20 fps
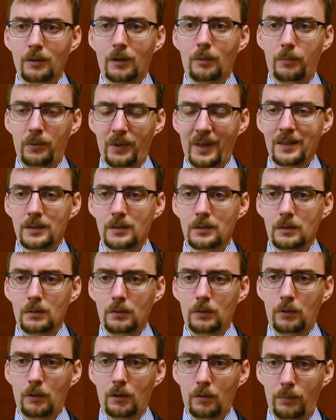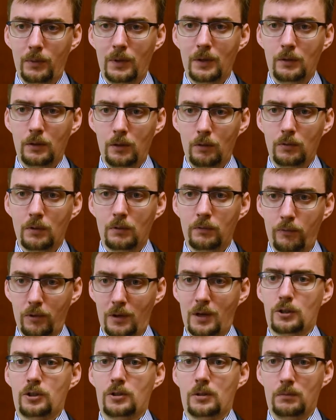replace European Union for
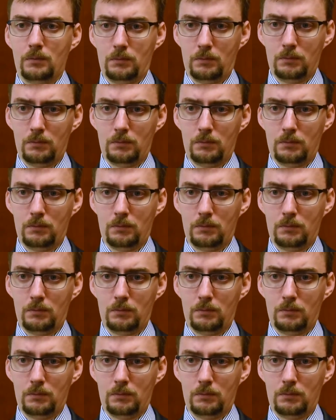Russia.